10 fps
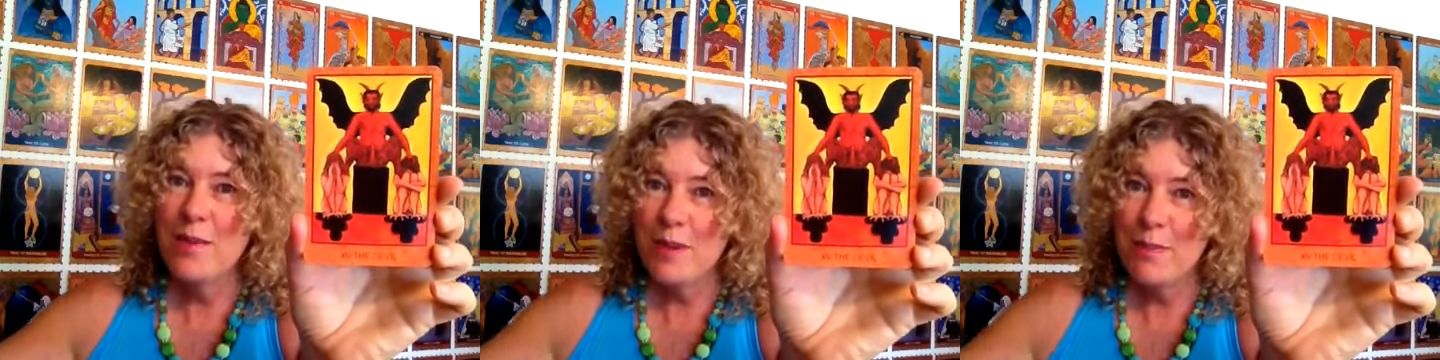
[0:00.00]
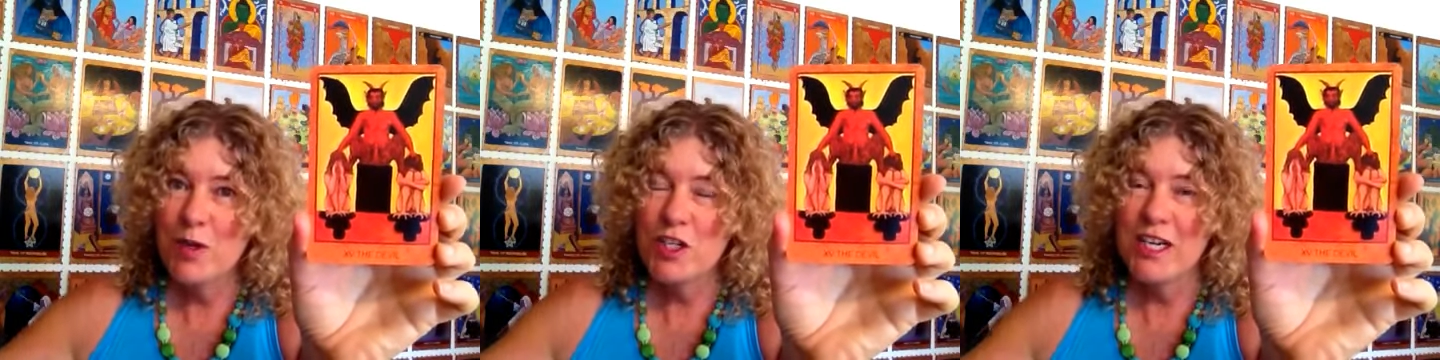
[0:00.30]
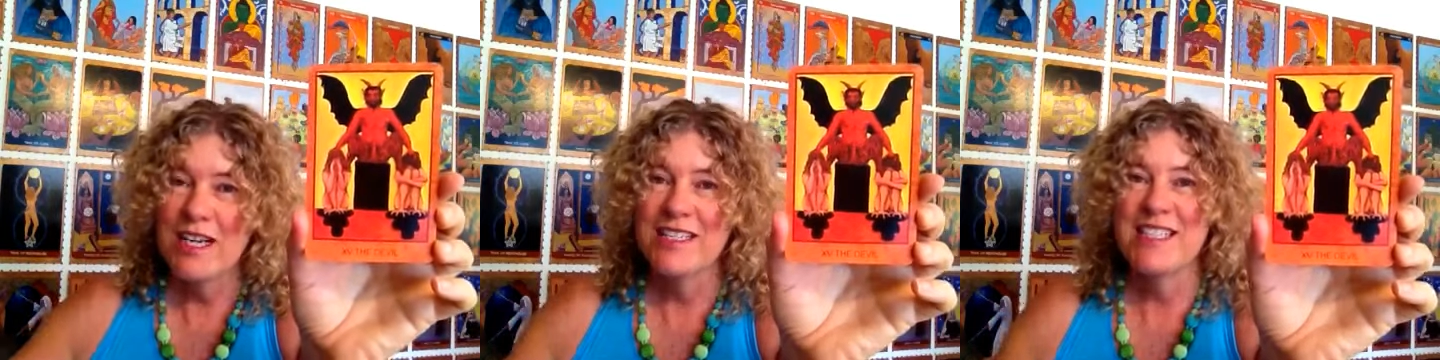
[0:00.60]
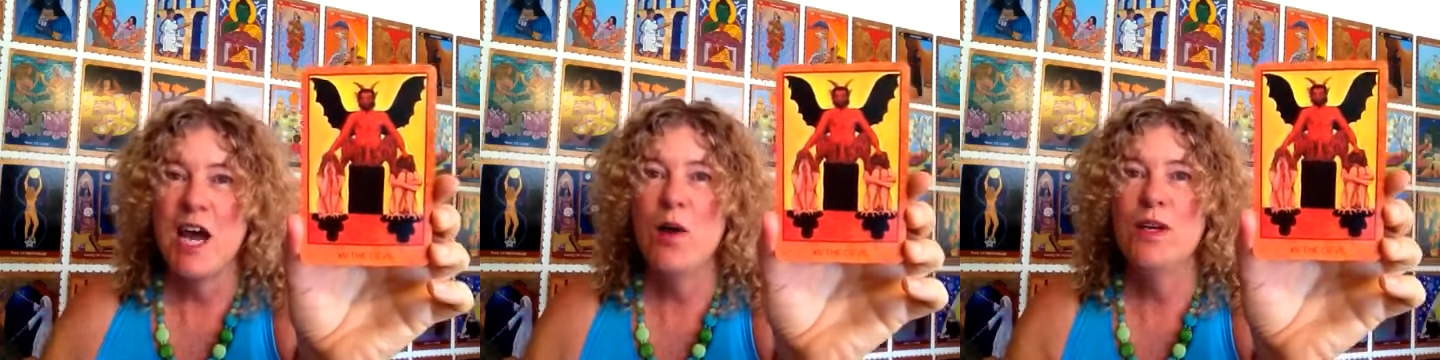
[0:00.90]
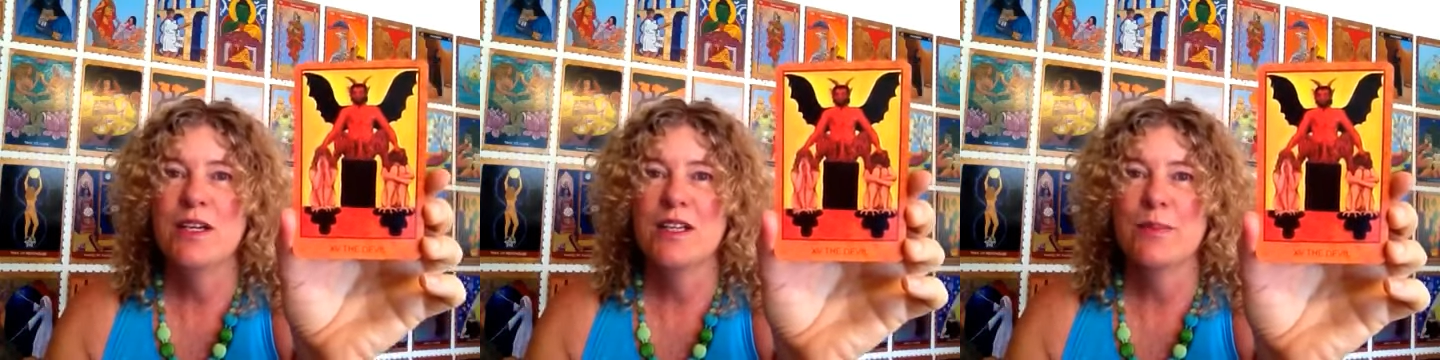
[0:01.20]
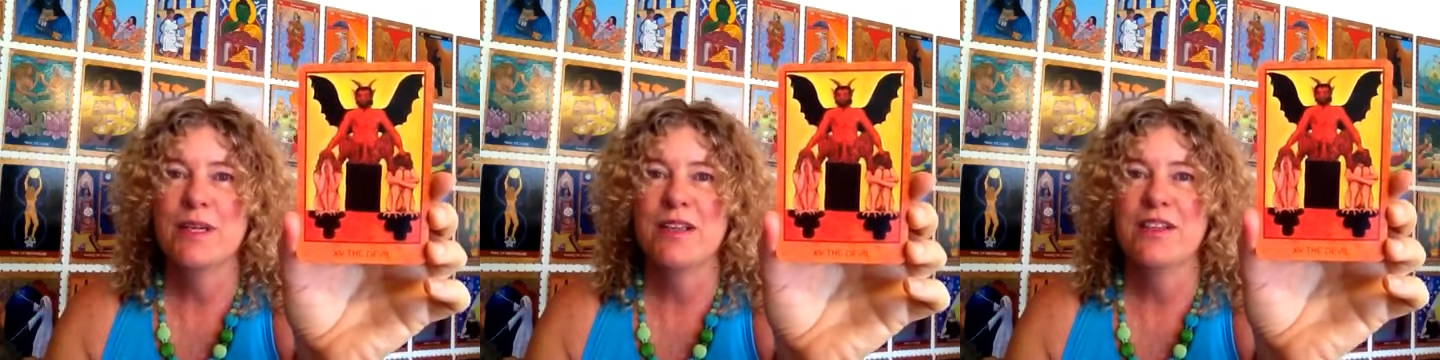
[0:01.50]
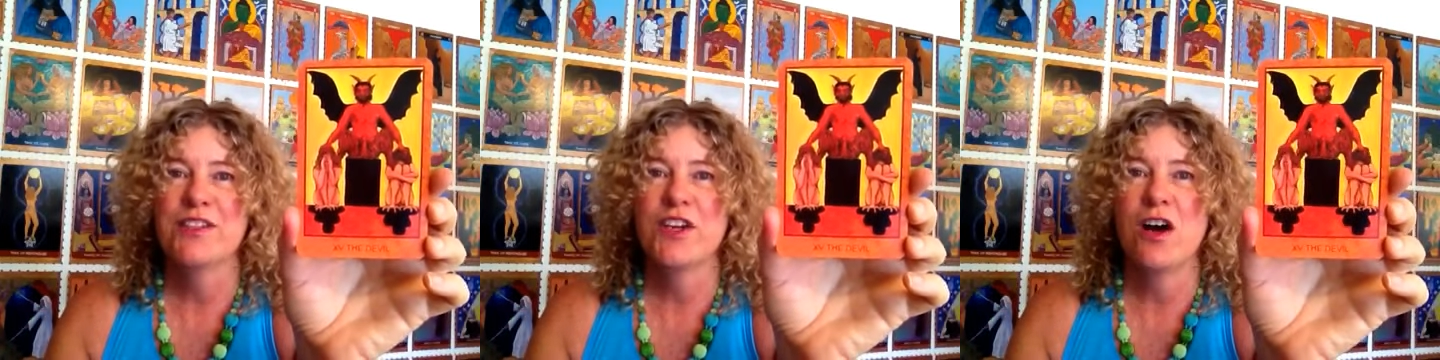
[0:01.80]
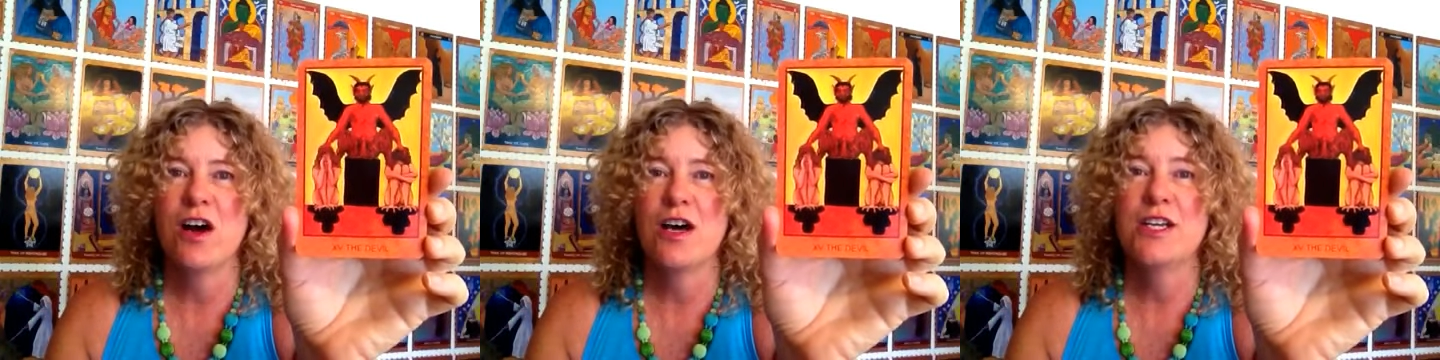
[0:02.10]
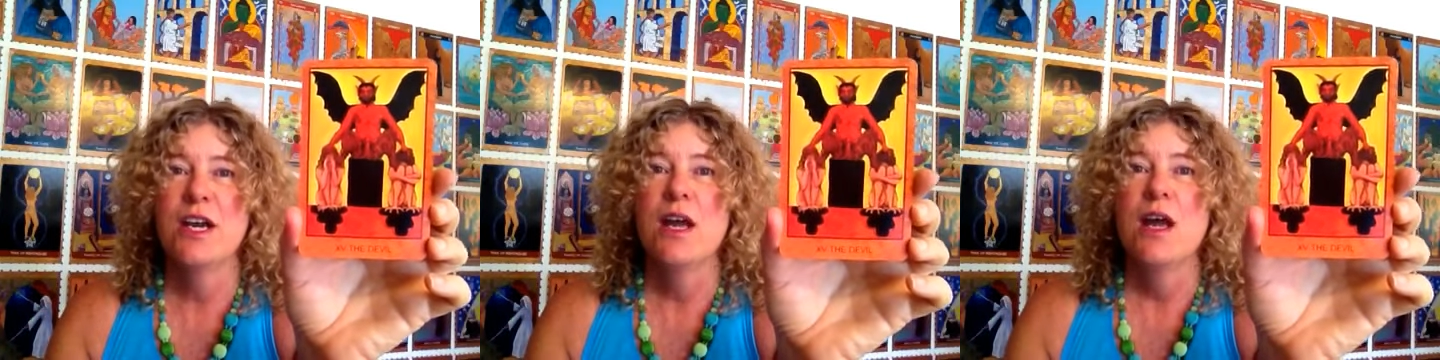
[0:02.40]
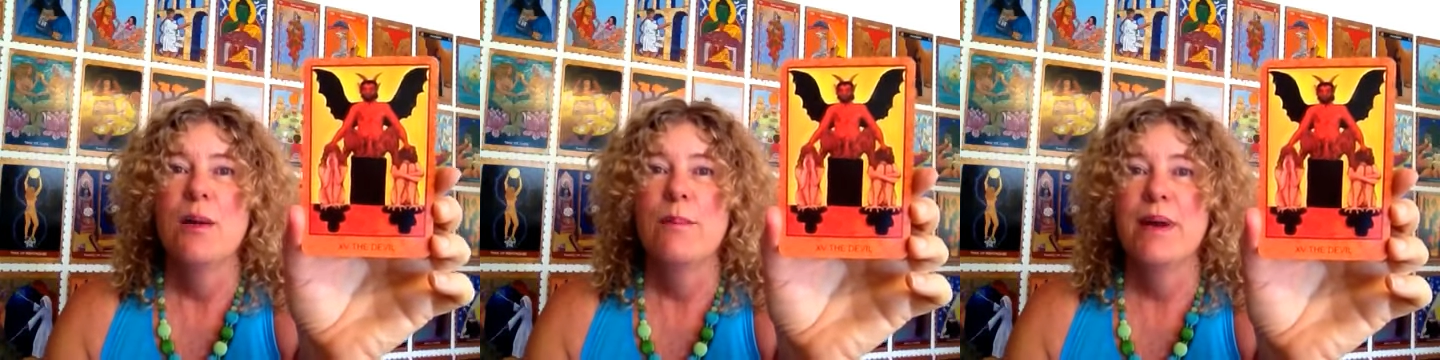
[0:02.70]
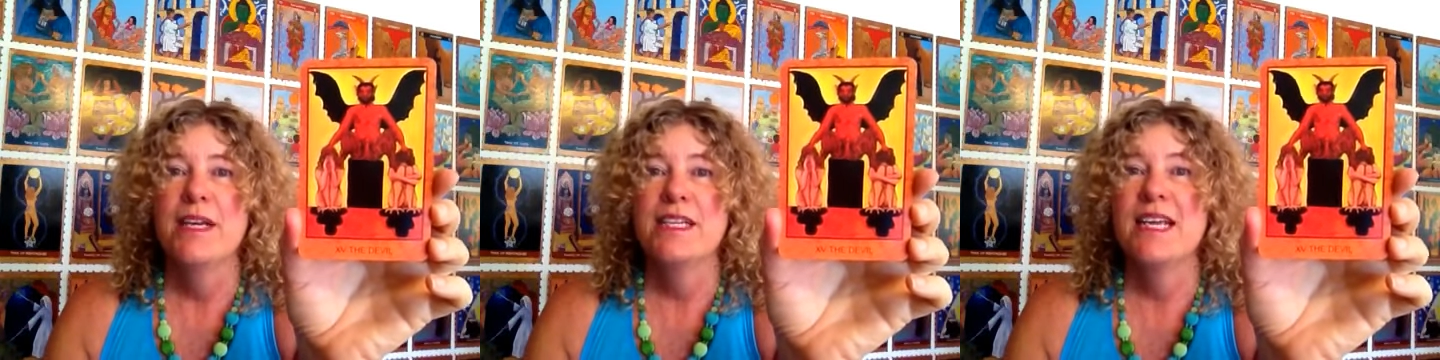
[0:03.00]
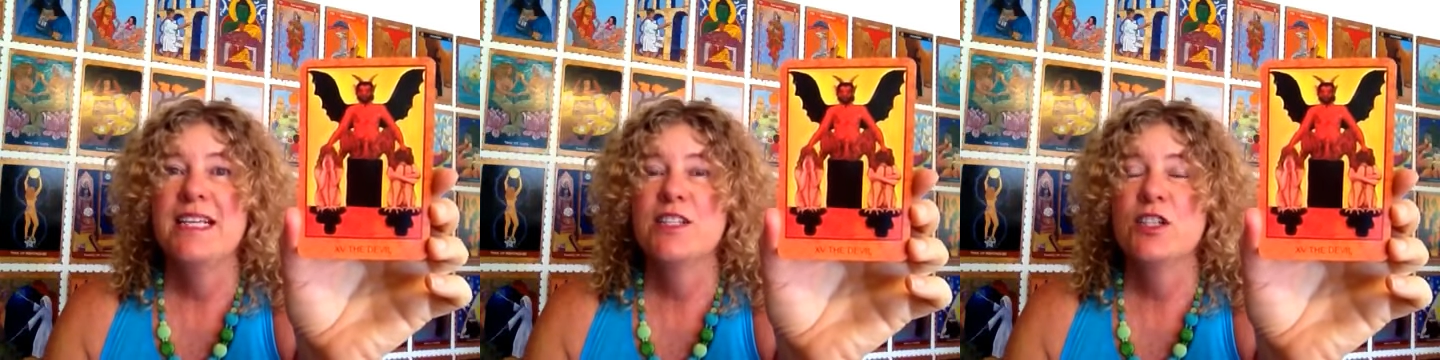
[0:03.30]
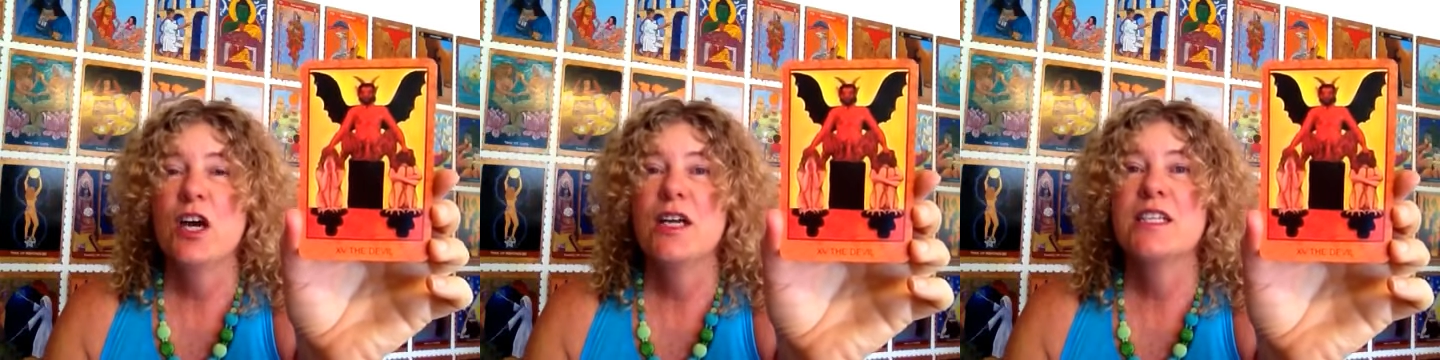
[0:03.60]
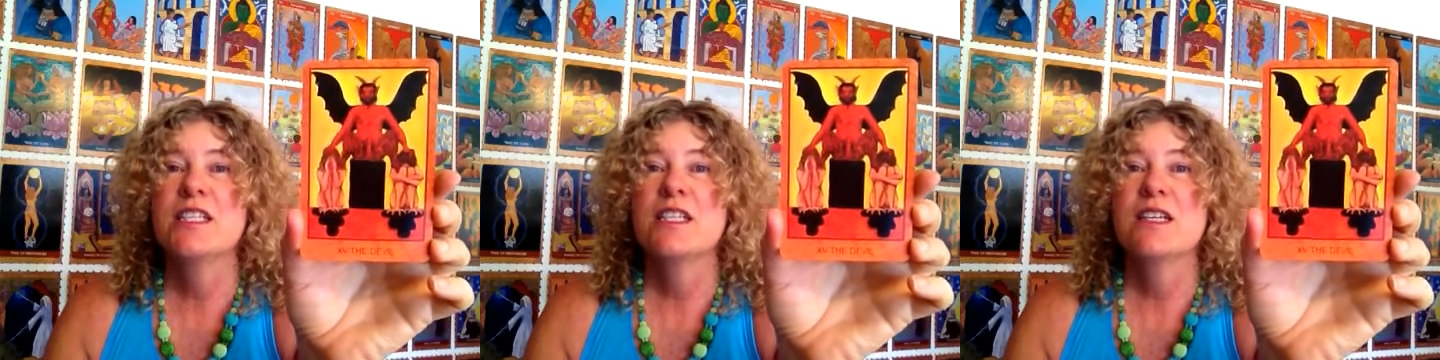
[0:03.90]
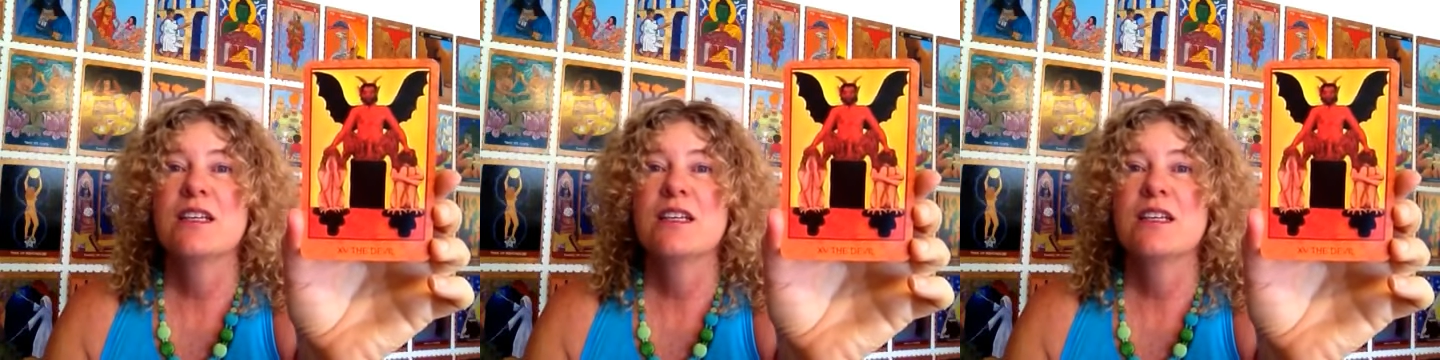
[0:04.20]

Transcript: be pushing us down a little bit in this card, but he's not